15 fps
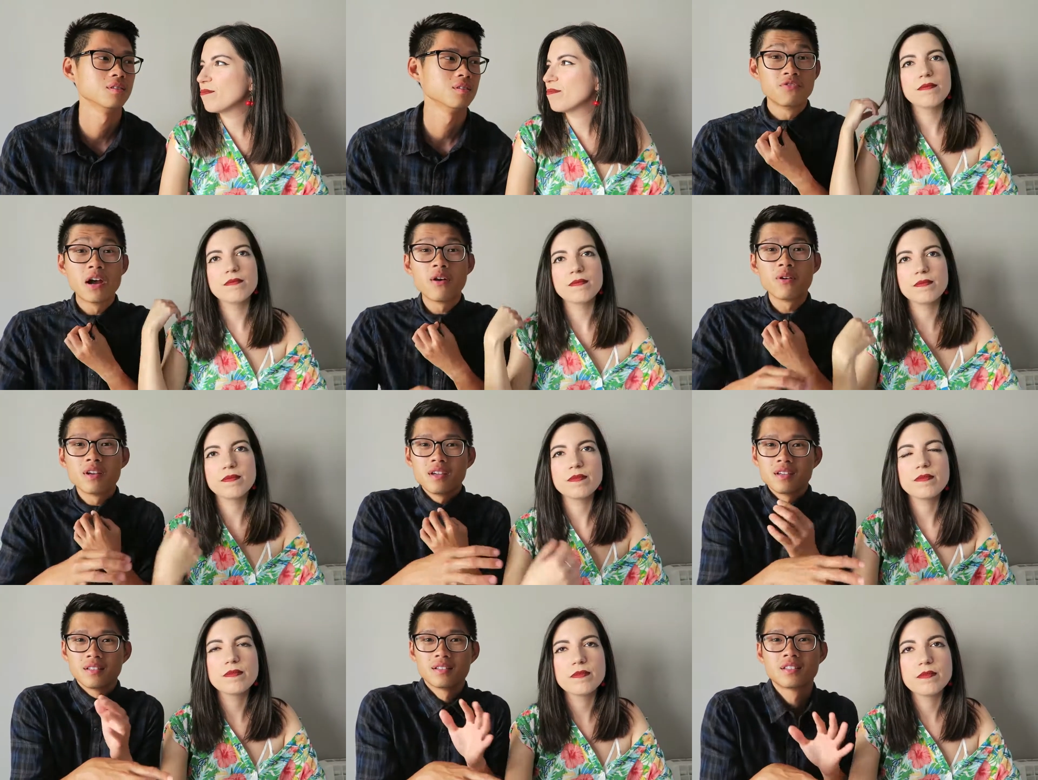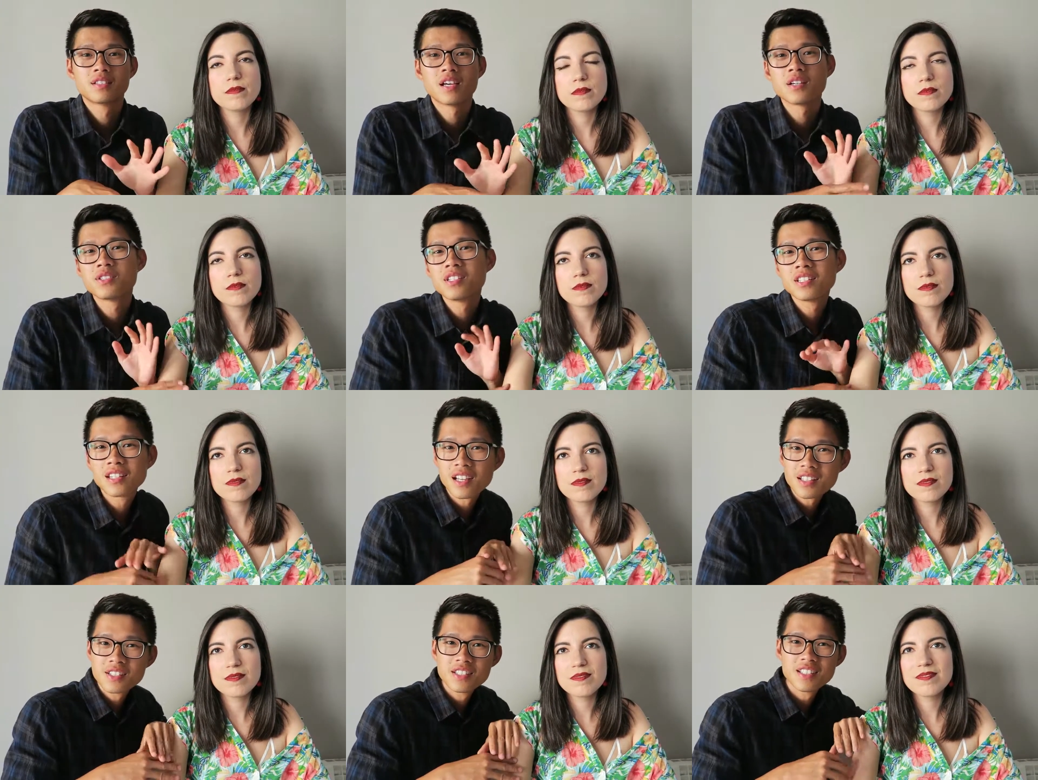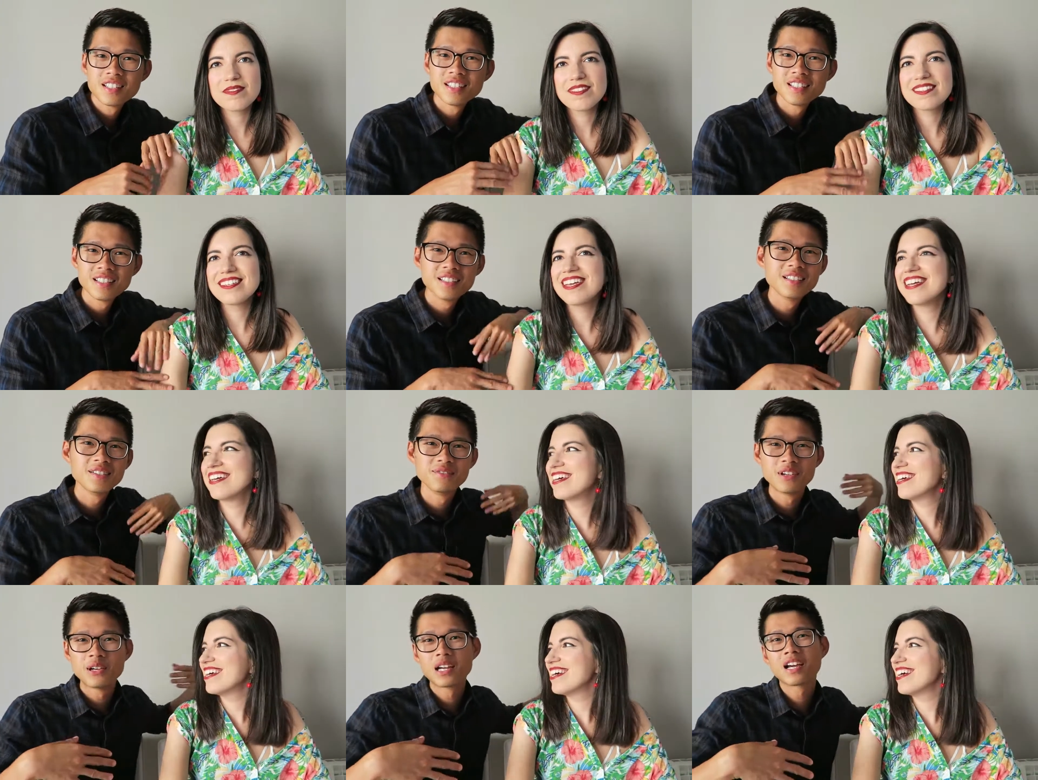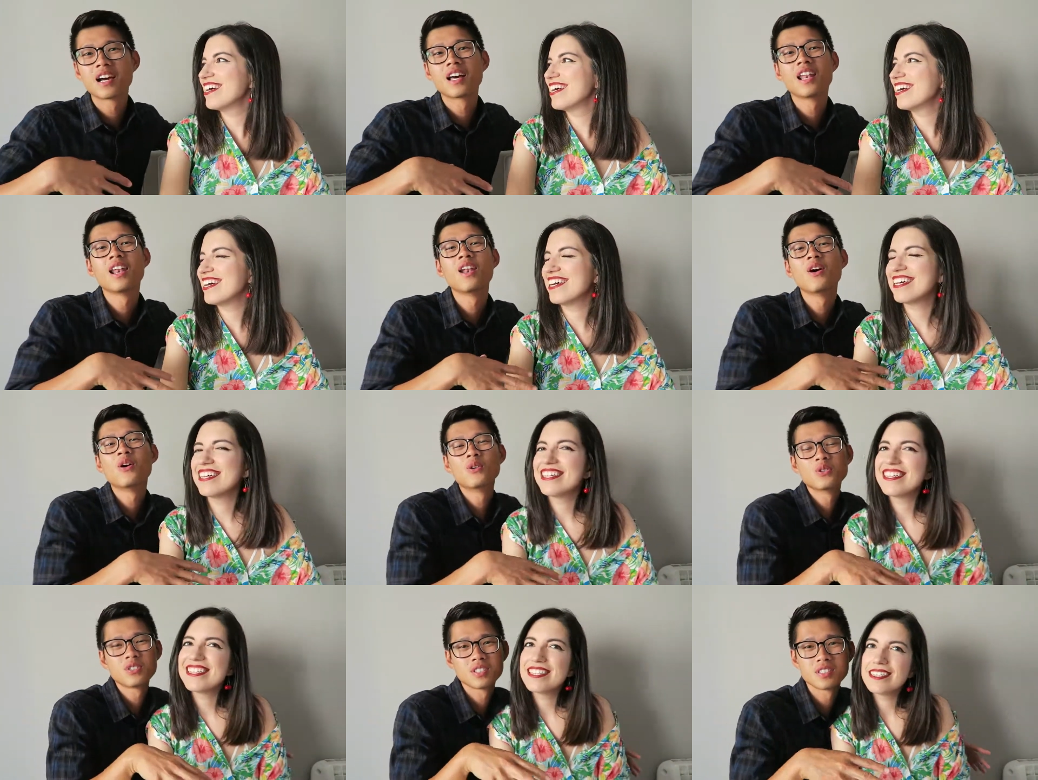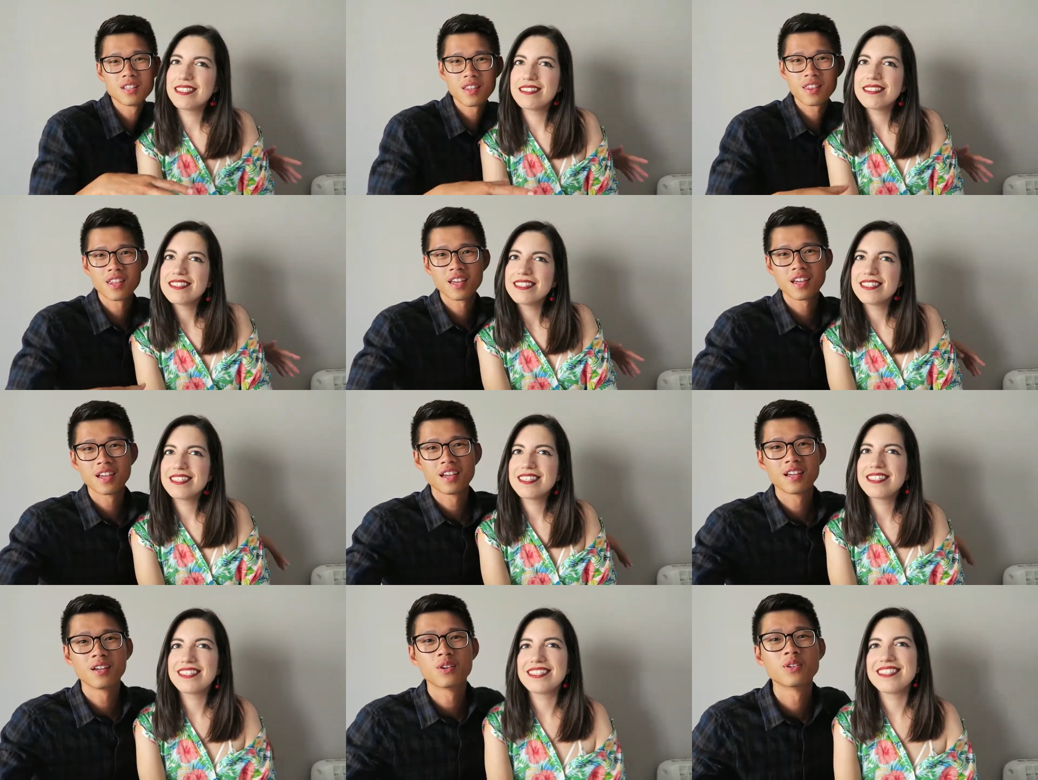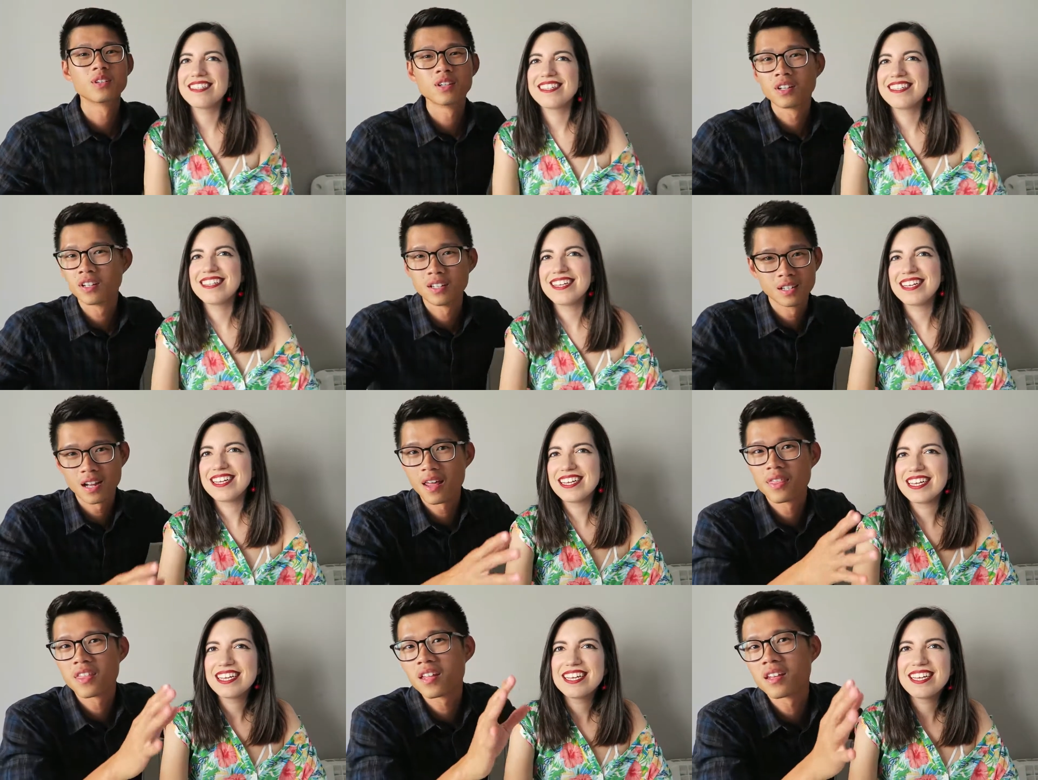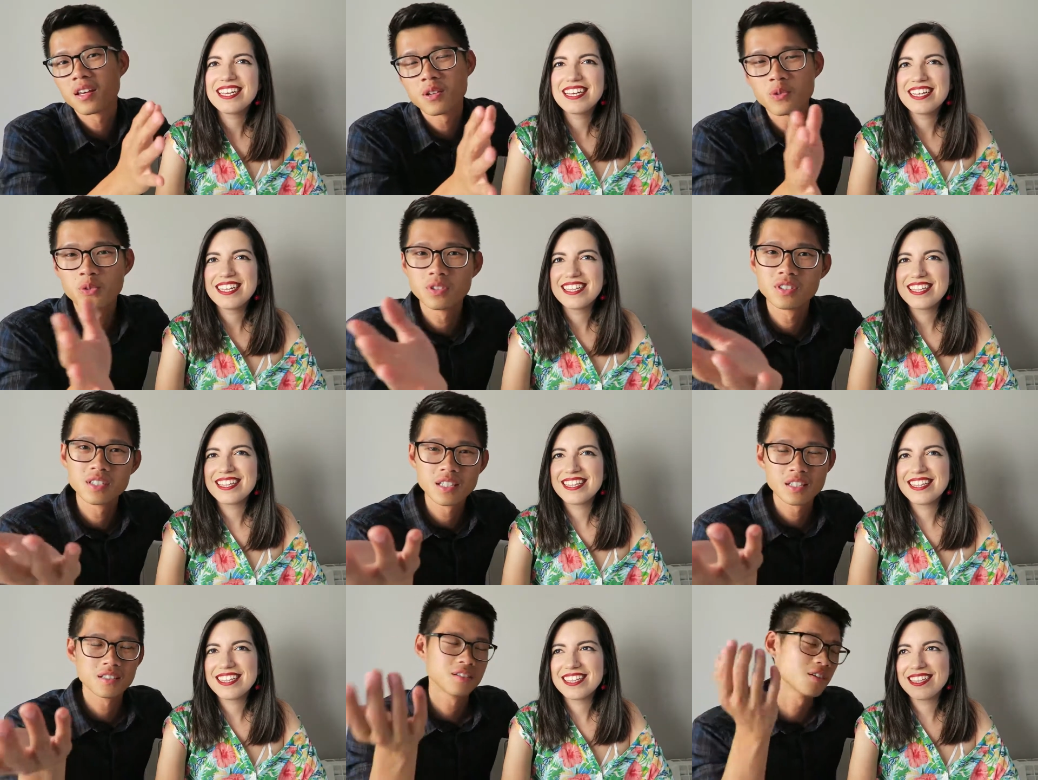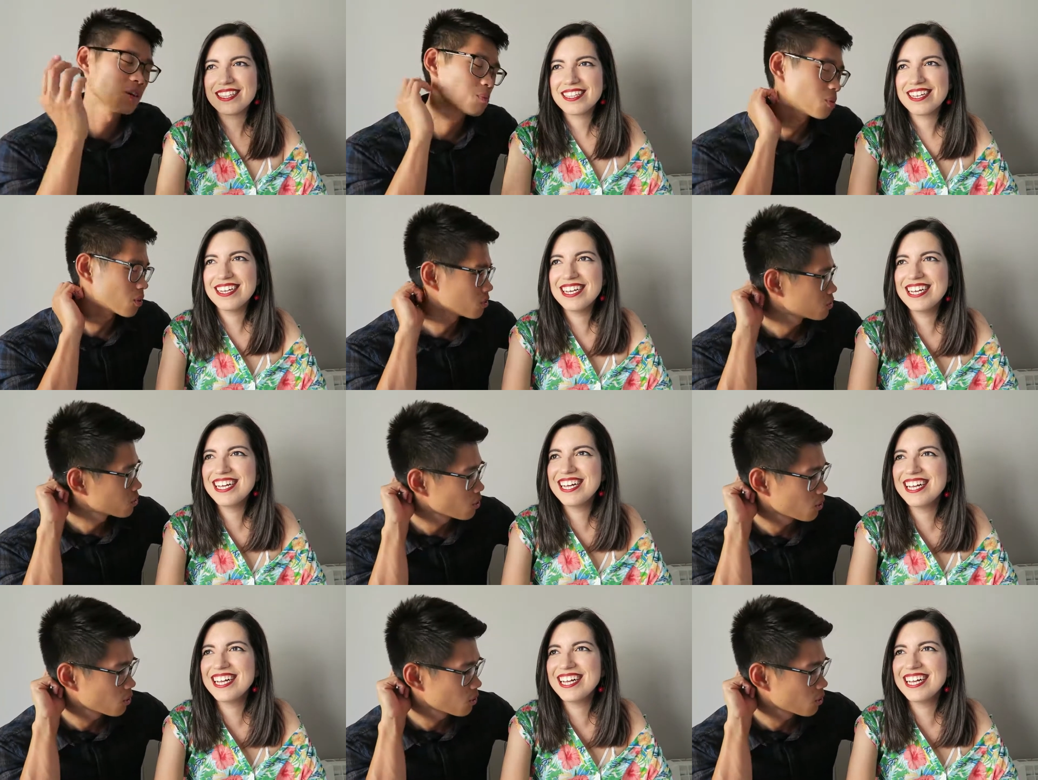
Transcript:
Speaker 1: Very touchy touchy, very close thing, you know, nothing that you would see in Singapore.